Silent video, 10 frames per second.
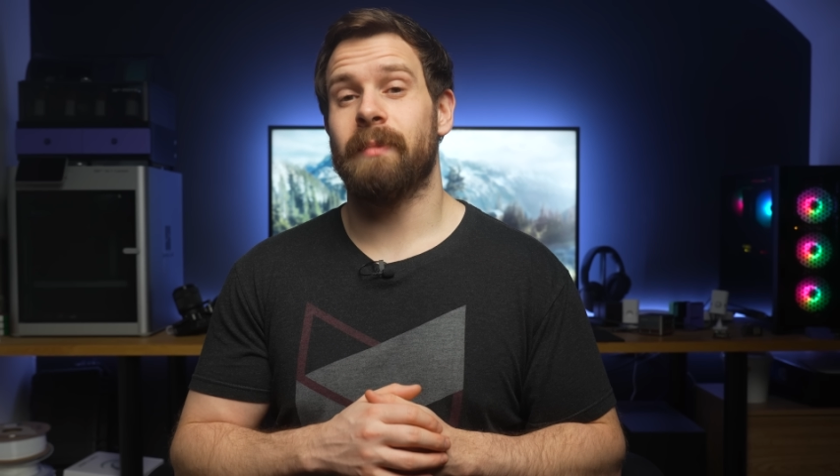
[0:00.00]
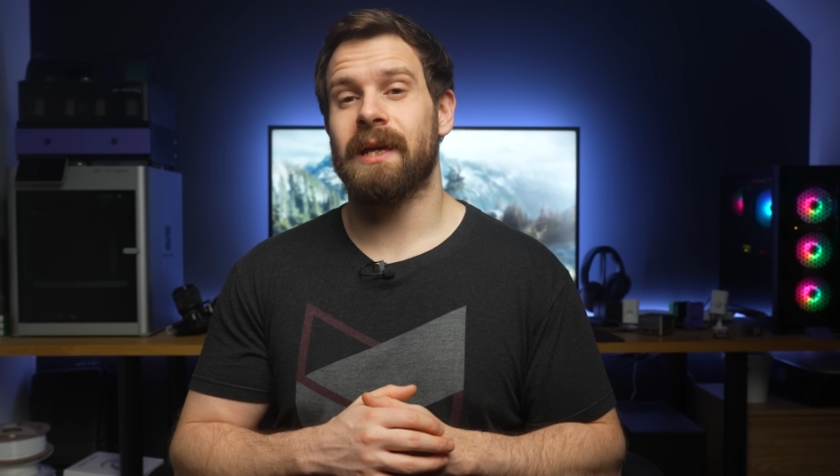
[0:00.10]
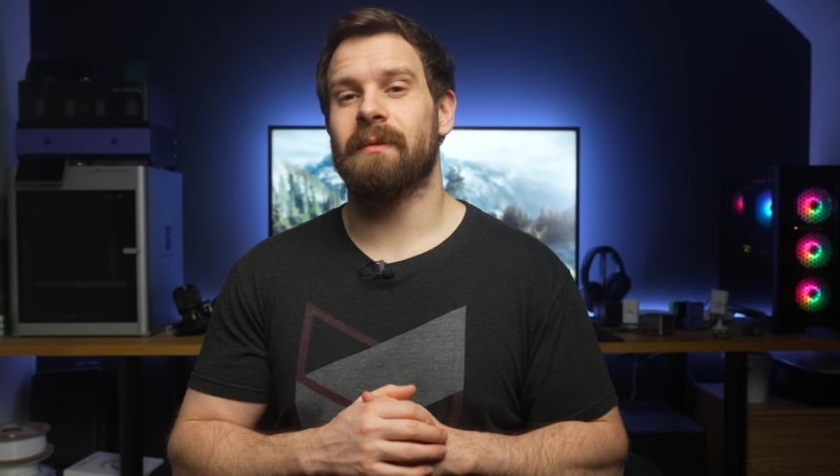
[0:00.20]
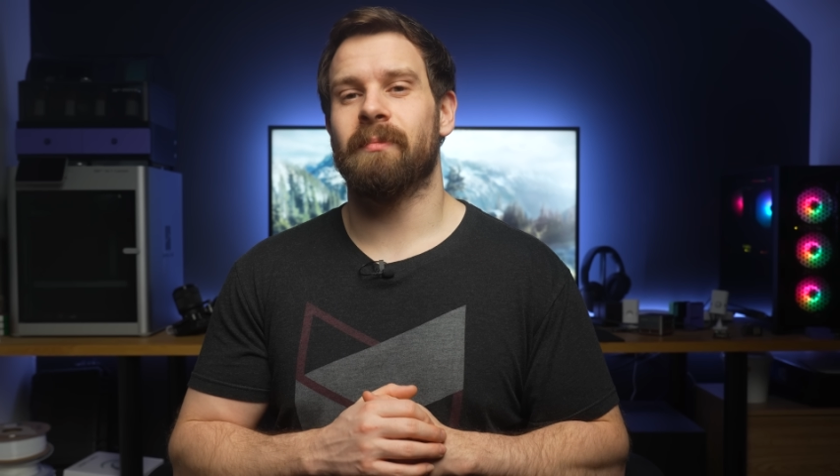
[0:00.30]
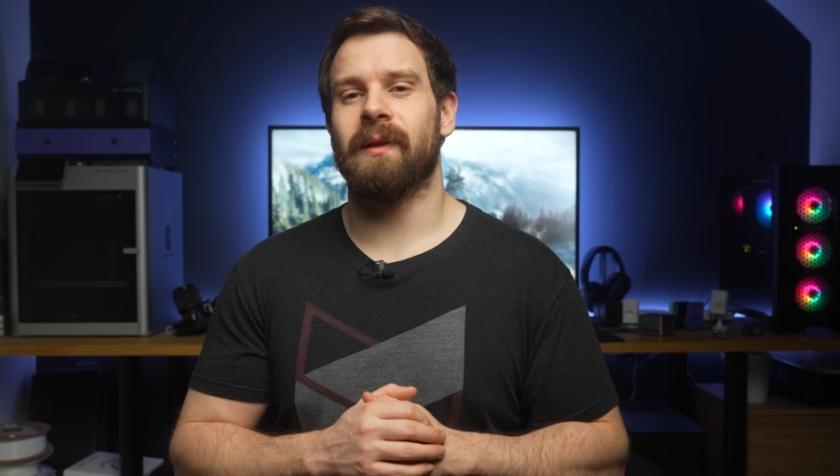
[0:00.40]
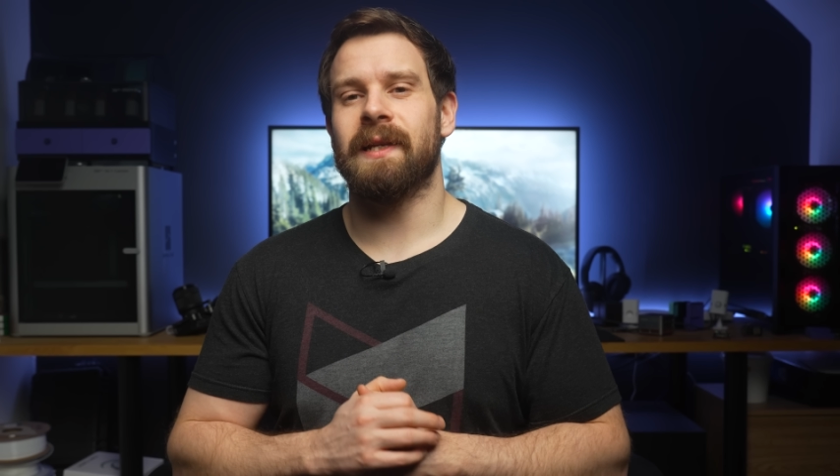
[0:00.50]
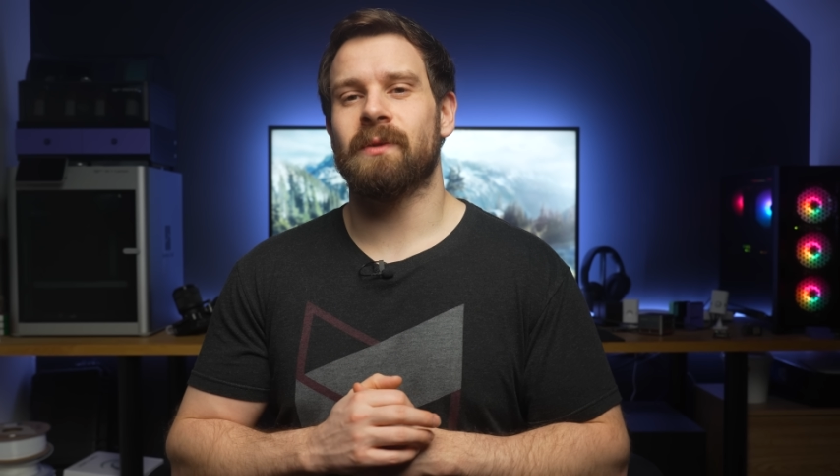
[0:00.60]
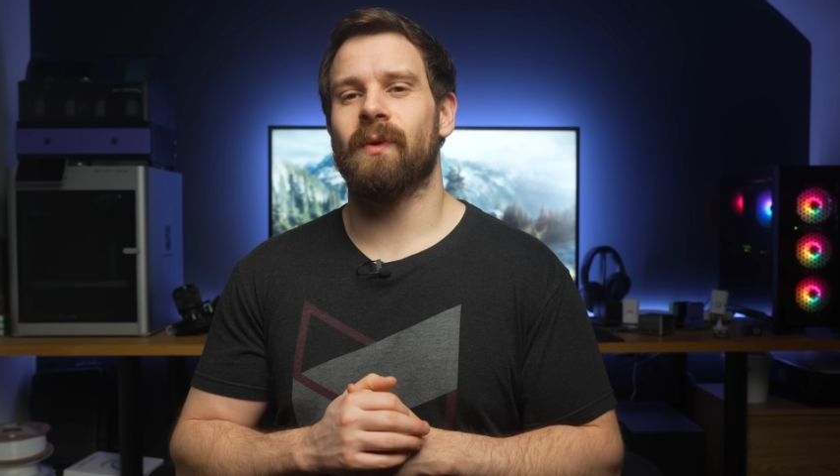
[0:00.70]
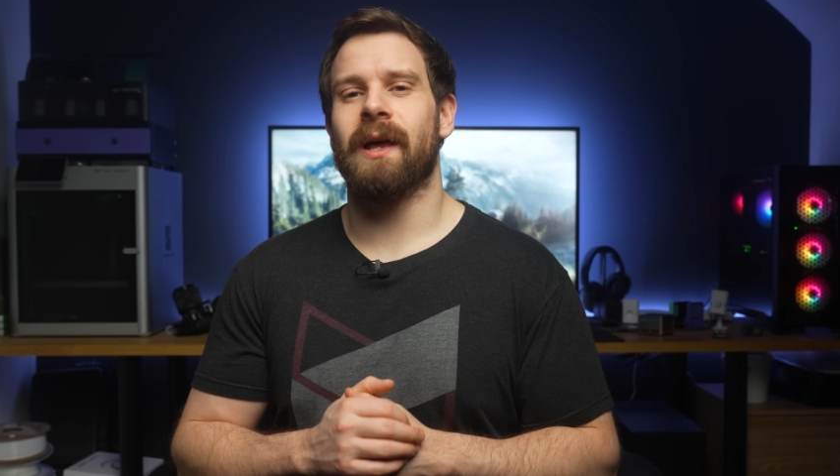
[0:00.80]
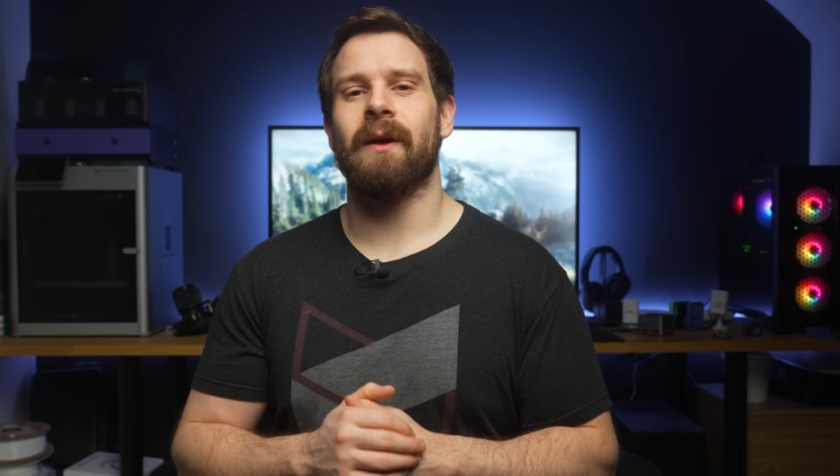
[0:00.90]
be
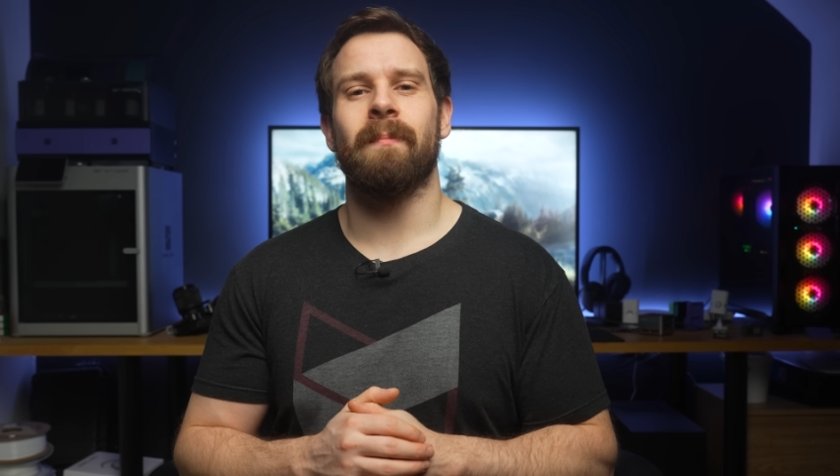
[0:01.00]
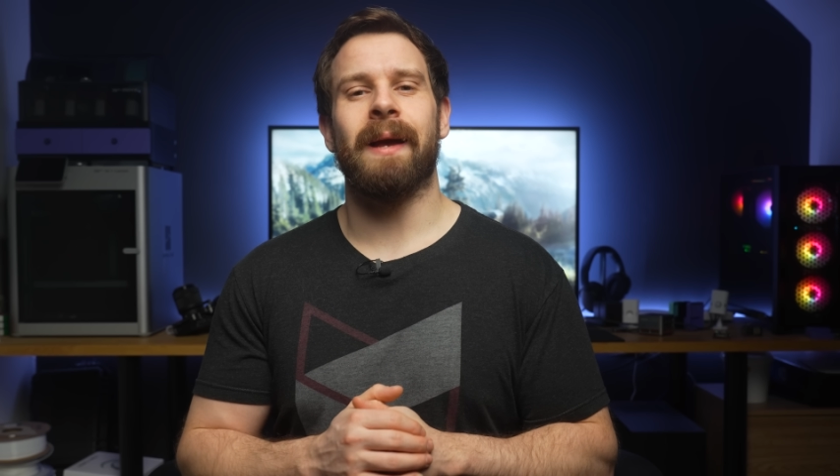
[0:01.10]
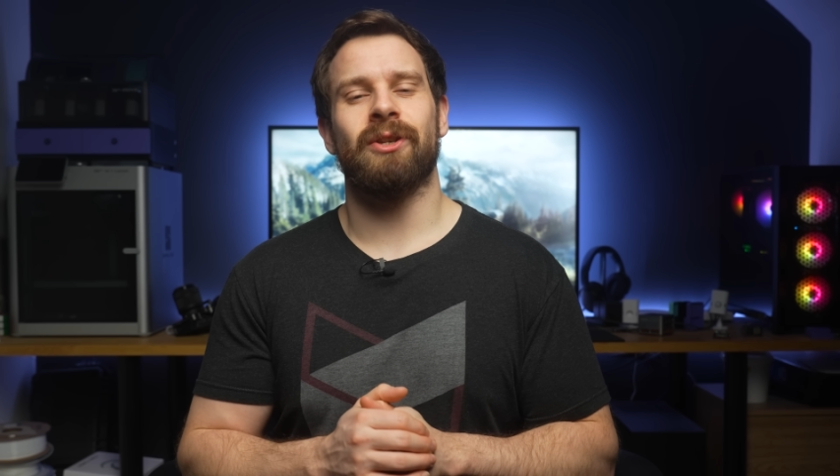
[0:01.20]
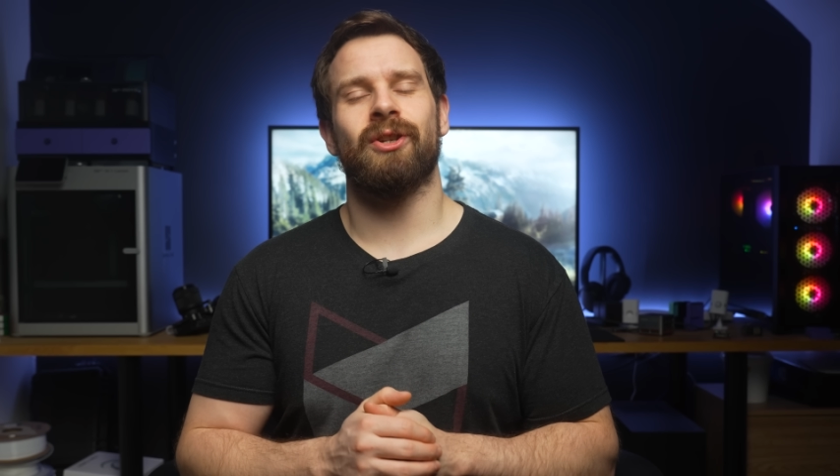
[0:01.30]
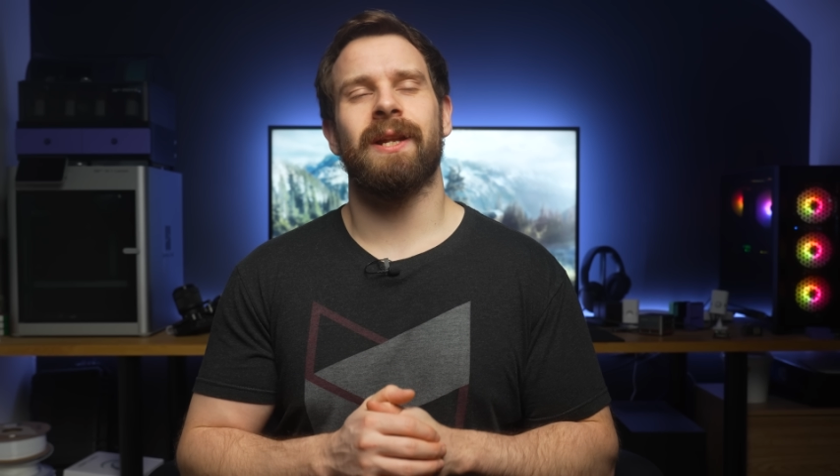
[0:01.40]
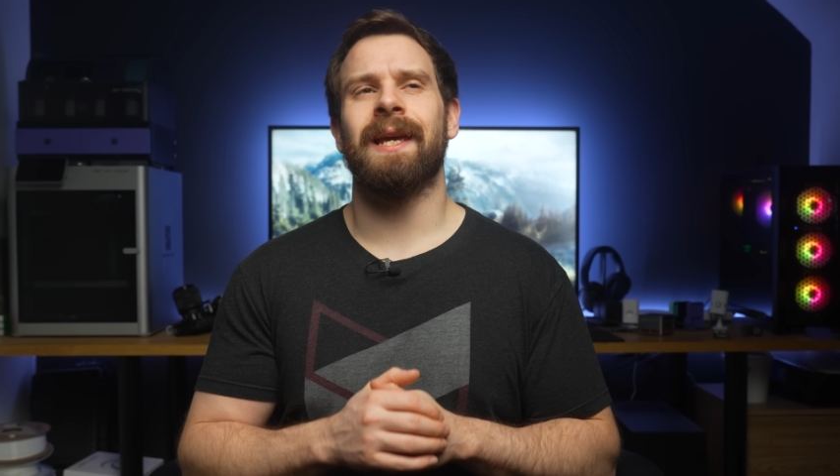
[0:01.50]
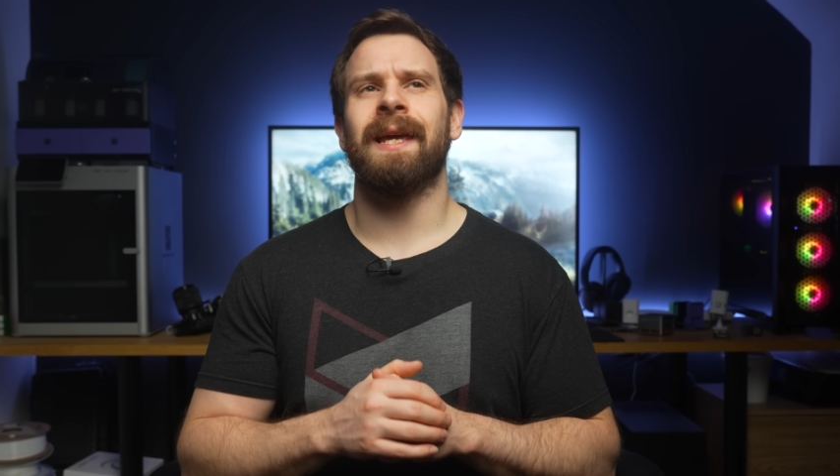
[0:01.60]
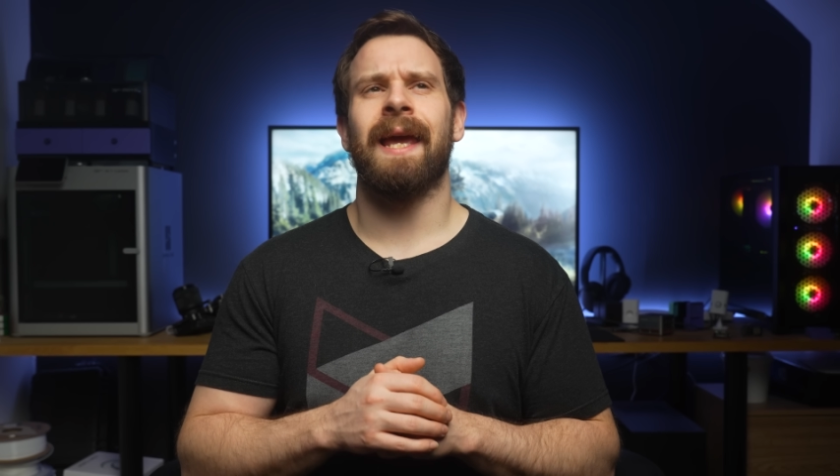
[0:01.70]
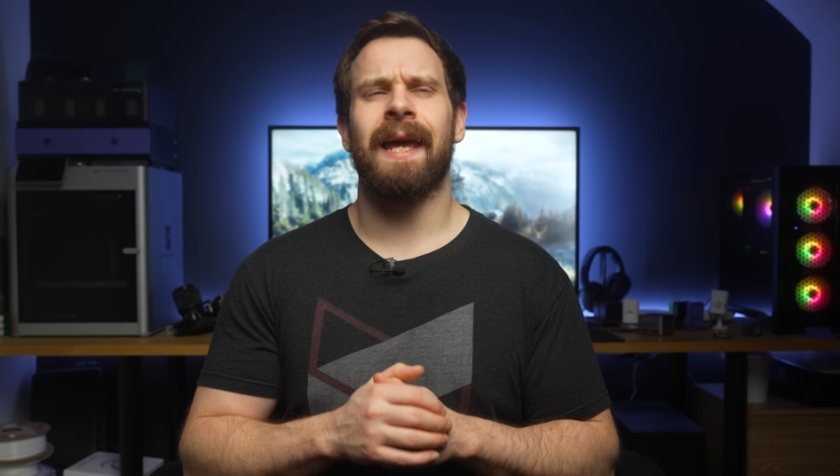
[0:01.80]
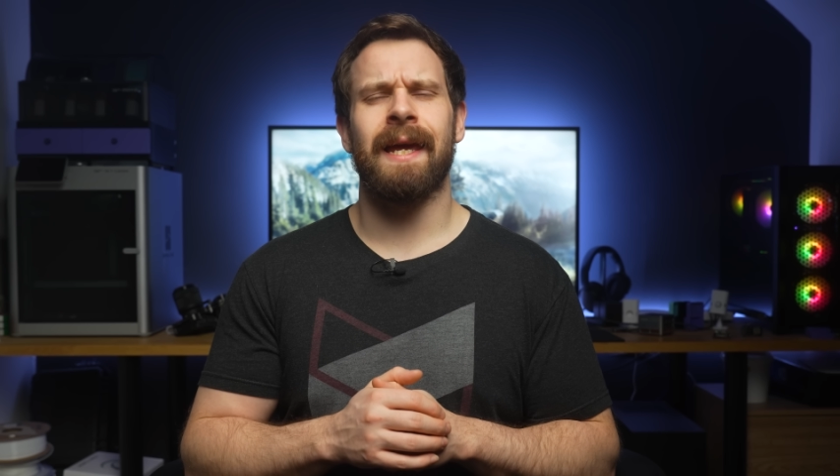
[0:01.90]
complete without
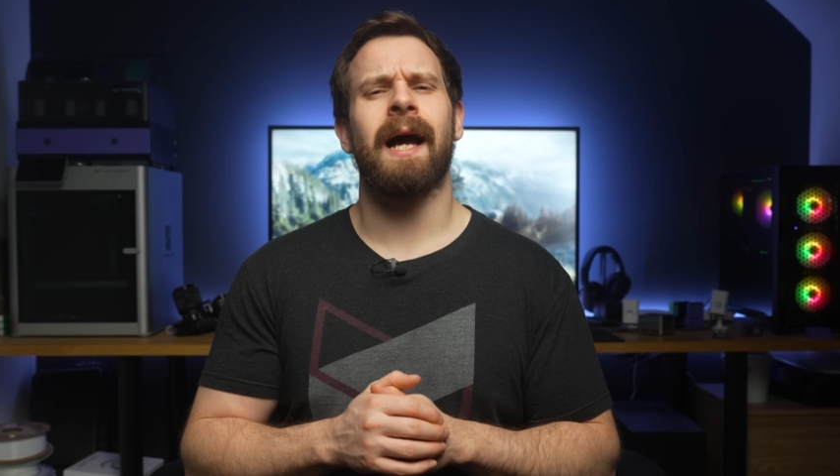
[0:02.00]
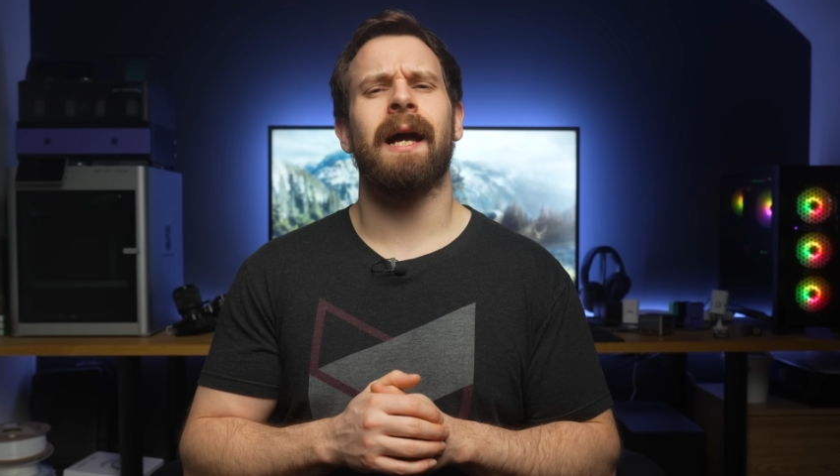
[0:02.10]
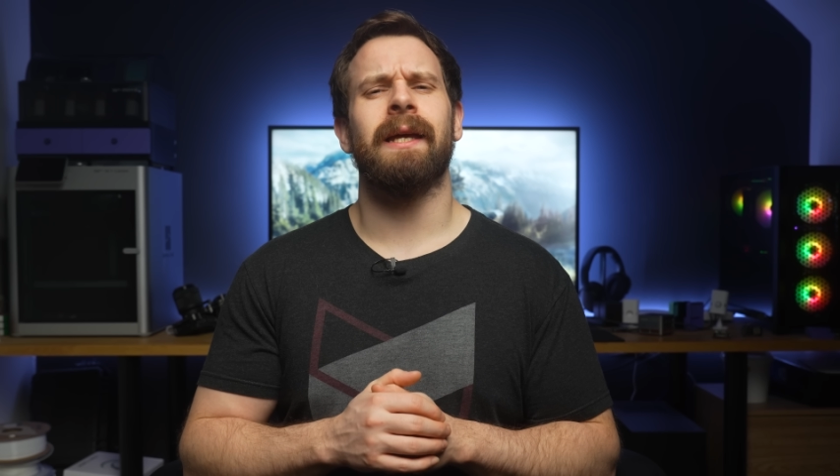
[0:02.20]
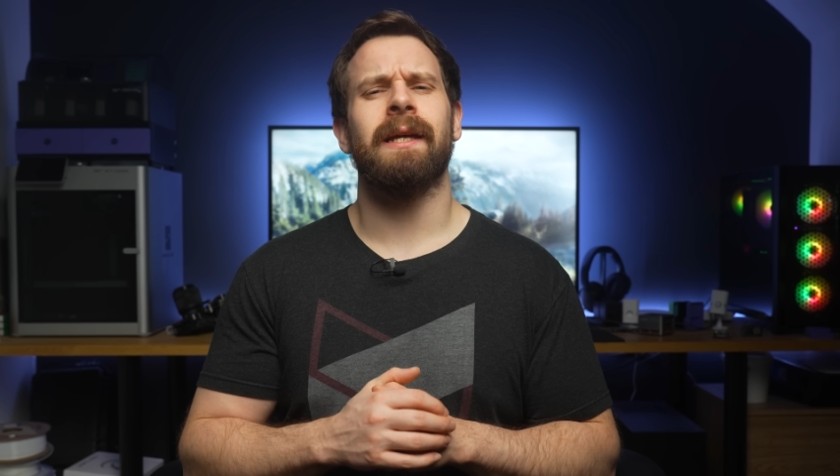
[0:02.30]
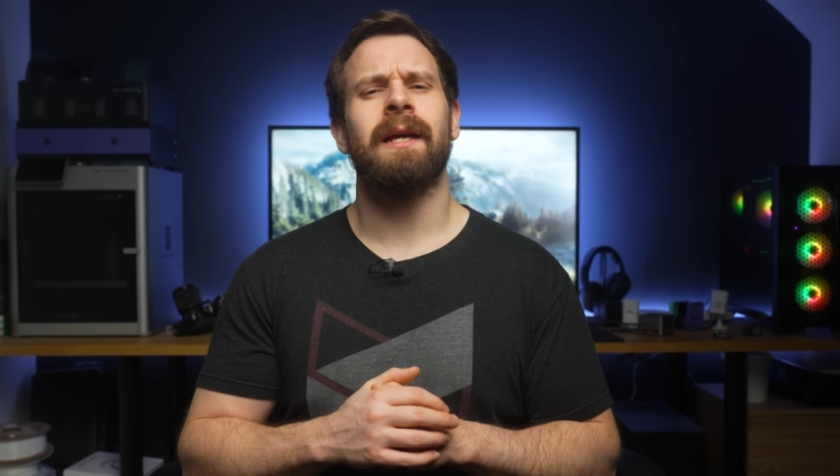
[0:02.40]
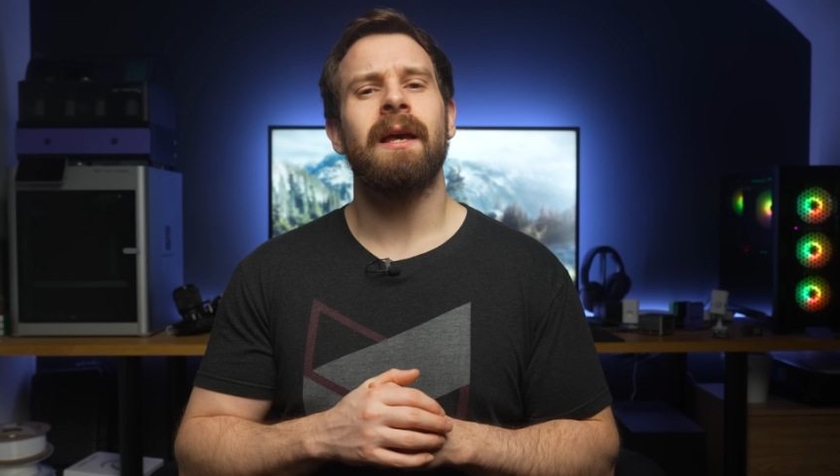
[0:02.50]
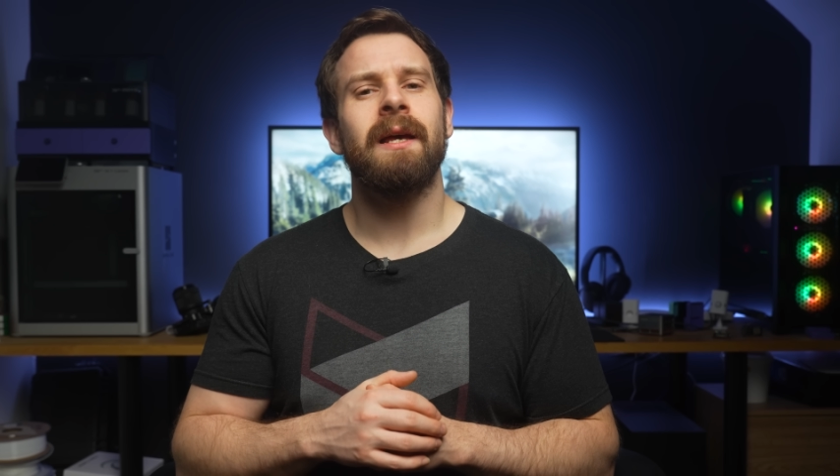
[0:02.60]
mentioning A I?